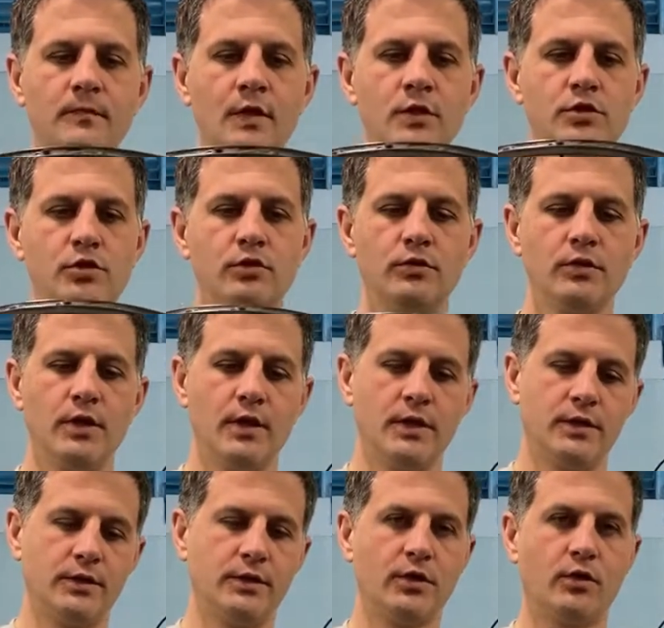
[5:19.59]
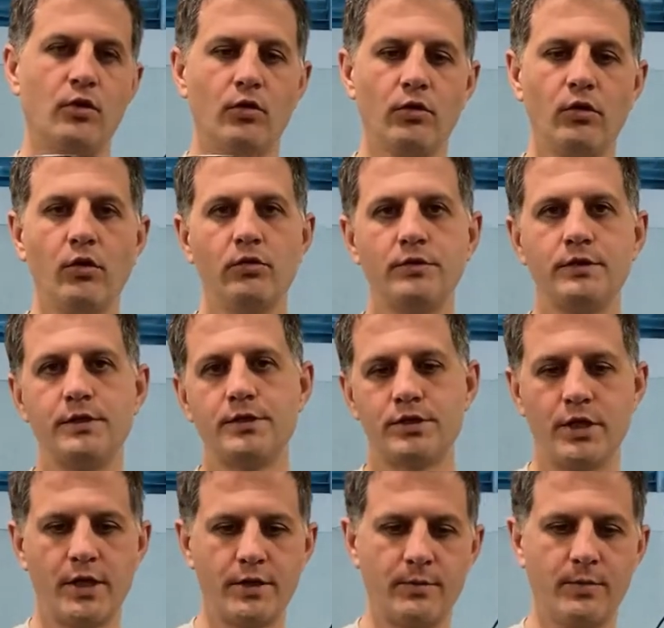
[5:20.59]
so the whole load is
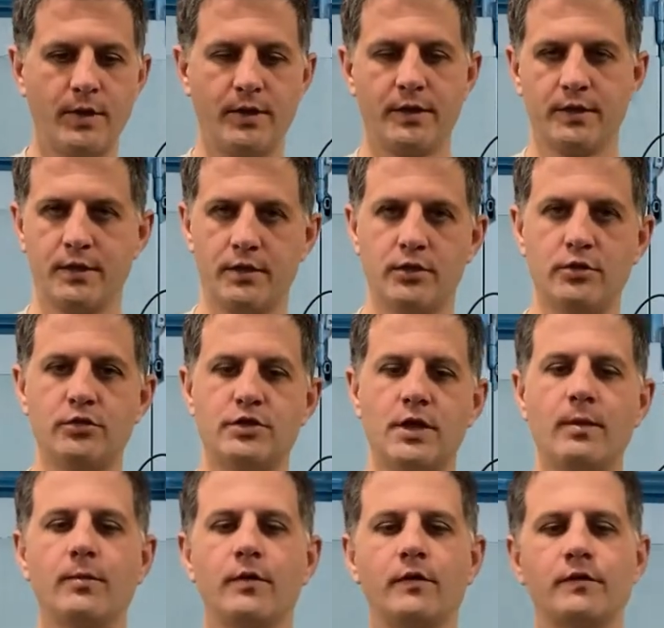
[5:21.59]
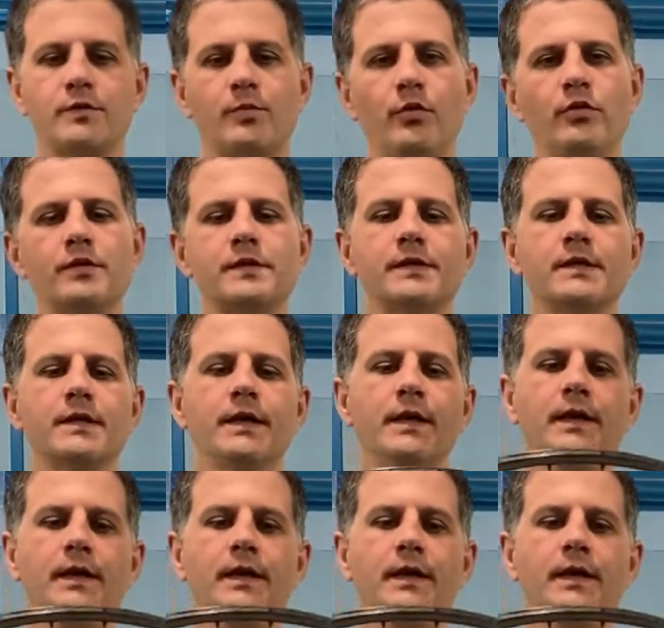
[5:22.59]
shared by a huge number of spokes,